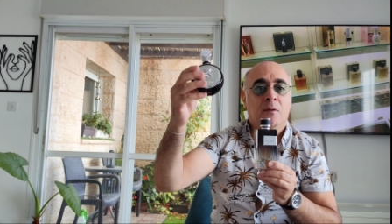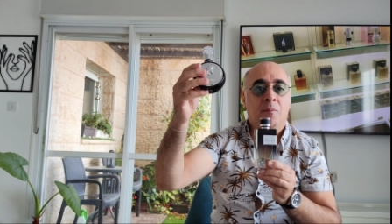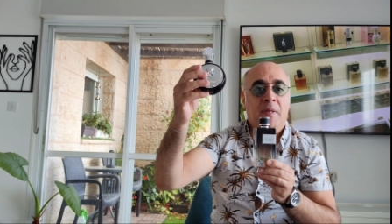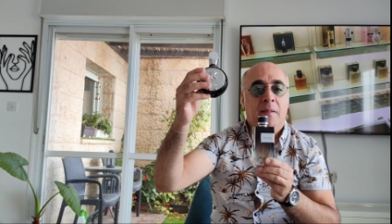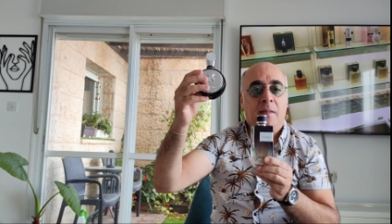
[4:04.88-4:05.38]
tonka
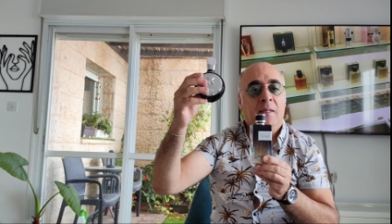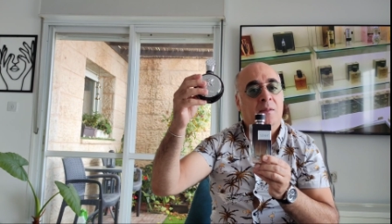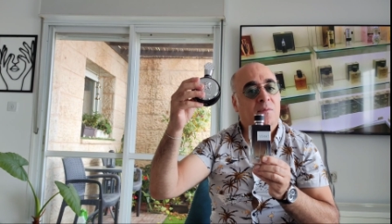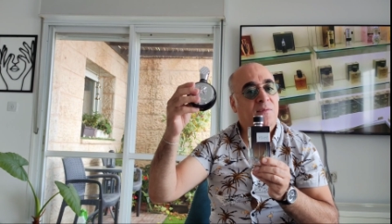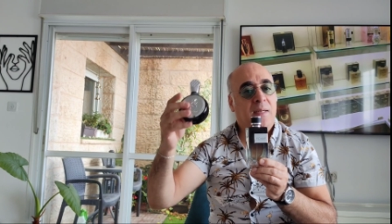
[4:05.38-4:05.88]
bean
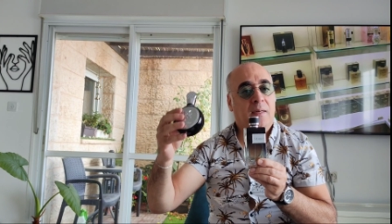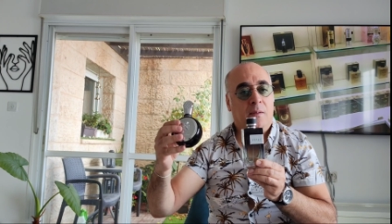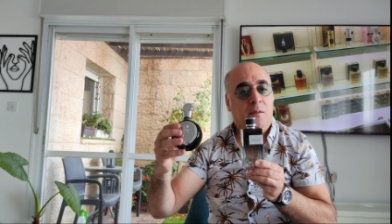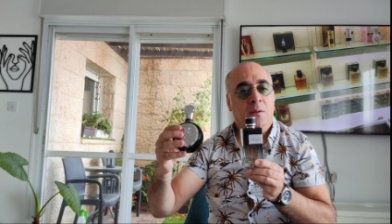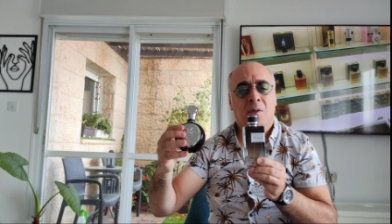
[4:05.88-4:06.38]
in the
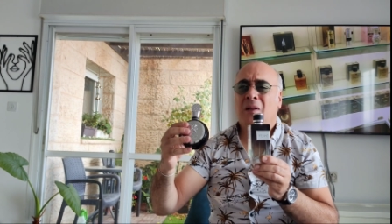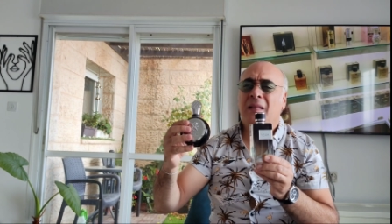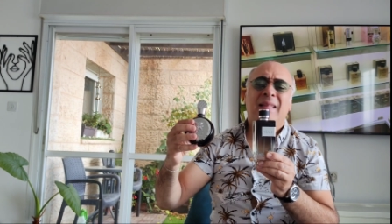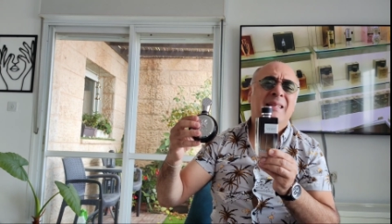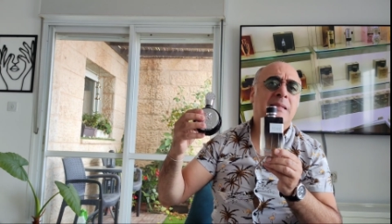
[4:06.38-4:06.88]
Fakar. Not
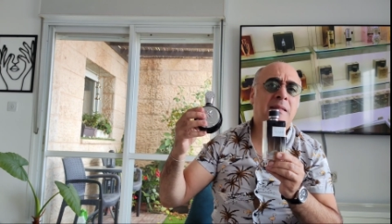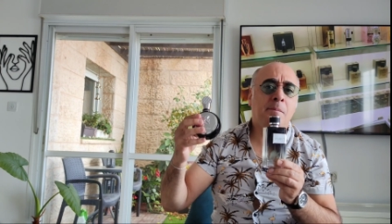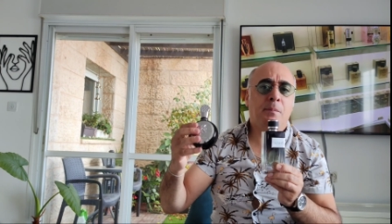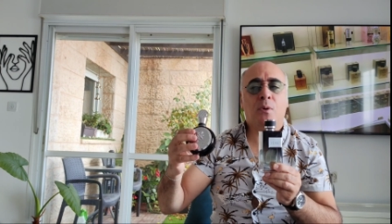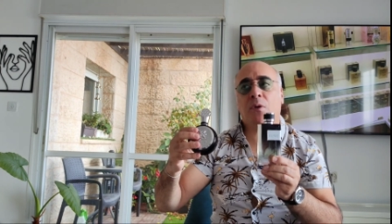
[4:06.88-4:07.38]
that it's
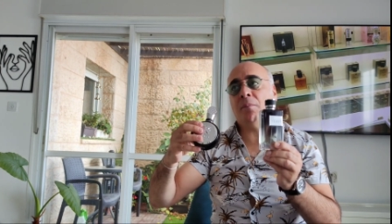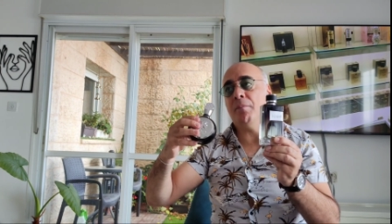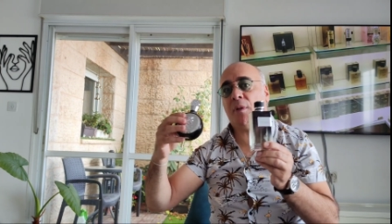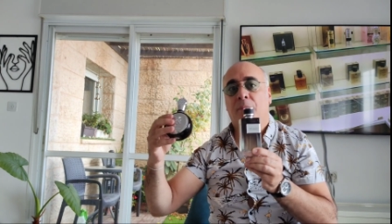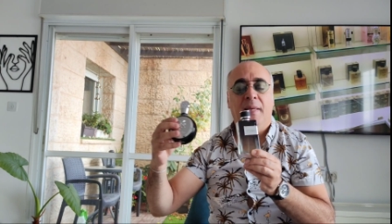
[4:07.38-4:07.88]
important,
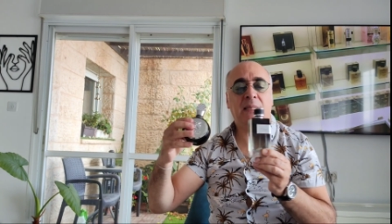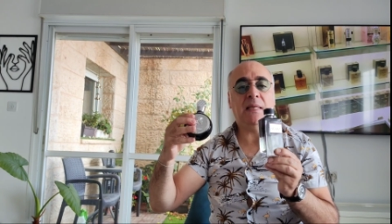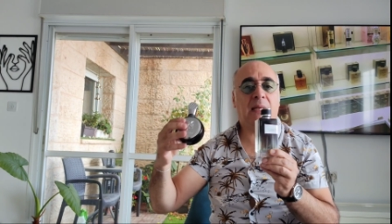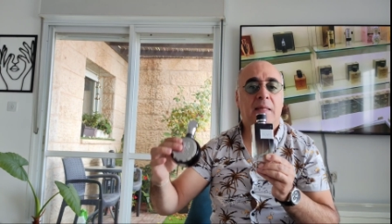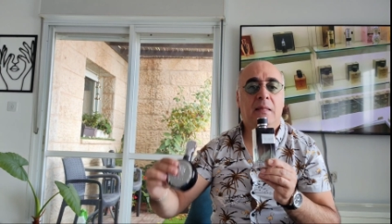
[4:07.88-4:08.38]
but
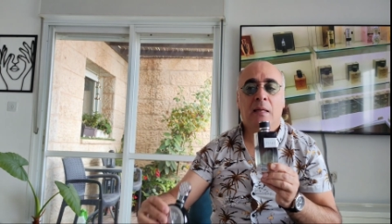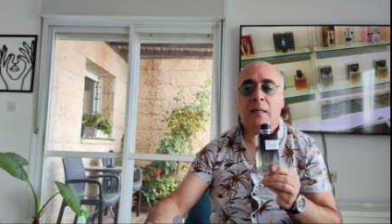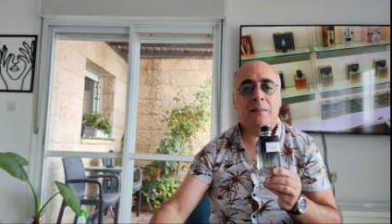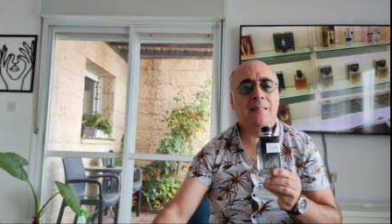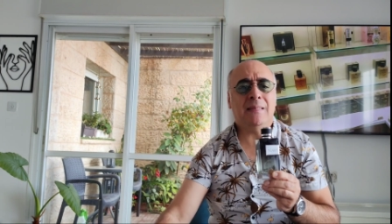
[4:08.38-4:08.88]
basically
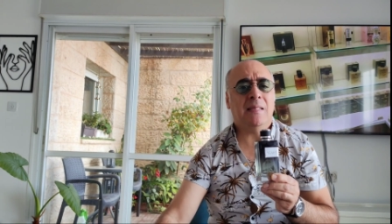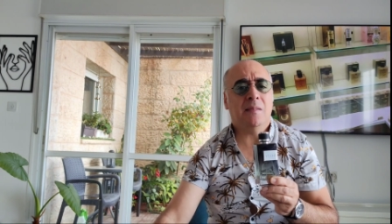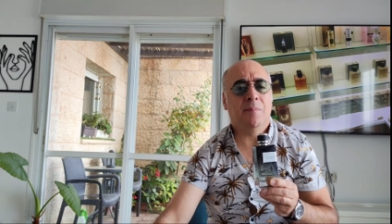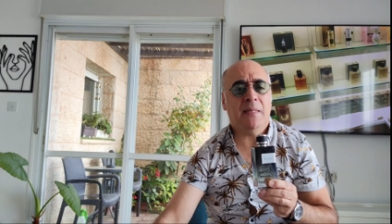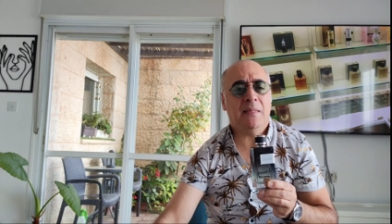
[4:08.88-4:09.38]
this
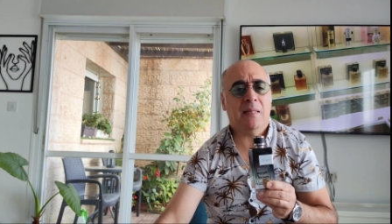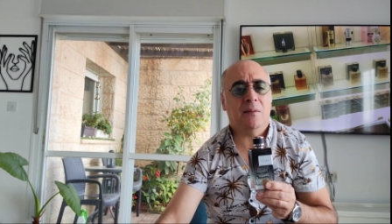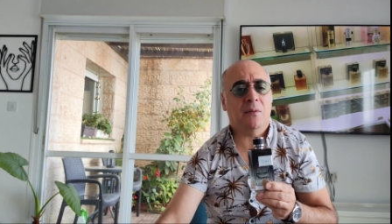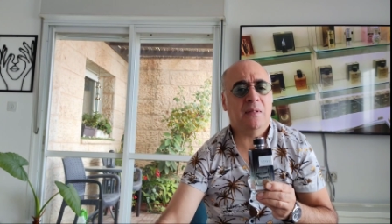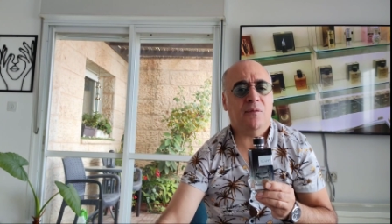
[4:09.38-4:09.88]
is
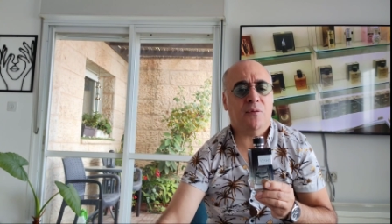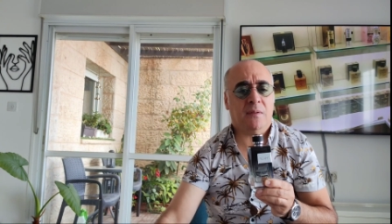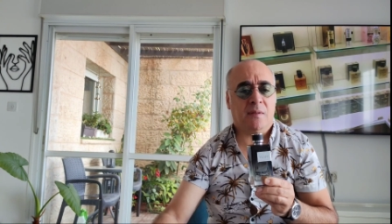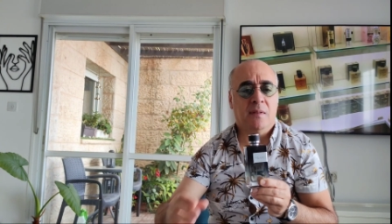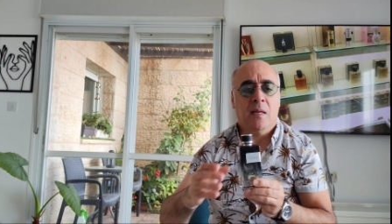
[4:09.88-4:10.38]
basically the
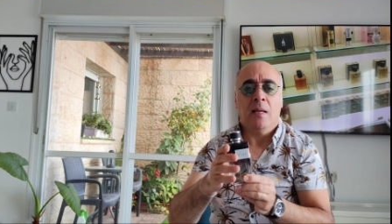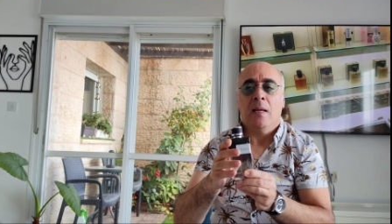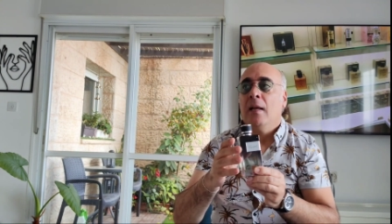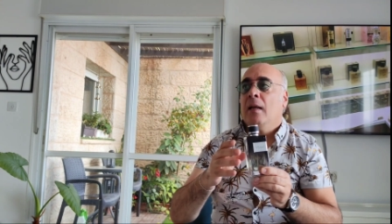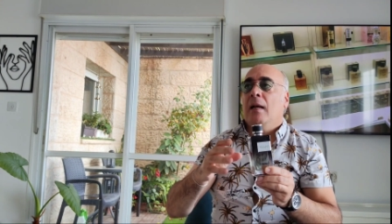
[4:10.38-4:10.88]
difference.
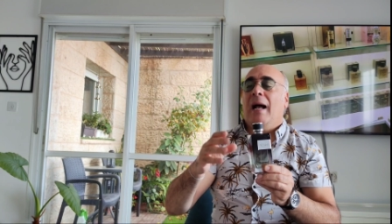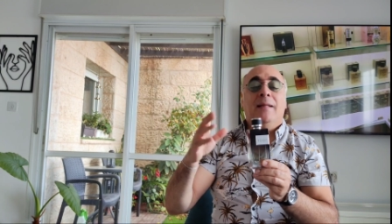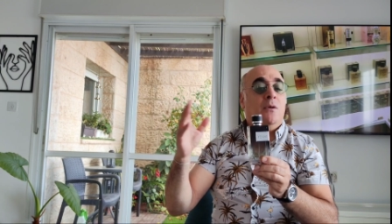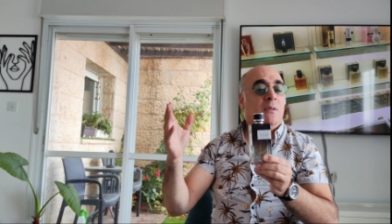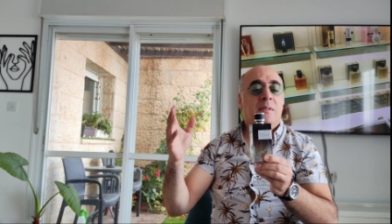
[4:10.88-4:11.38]
I
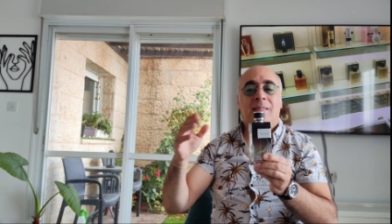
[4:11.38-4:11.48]
don't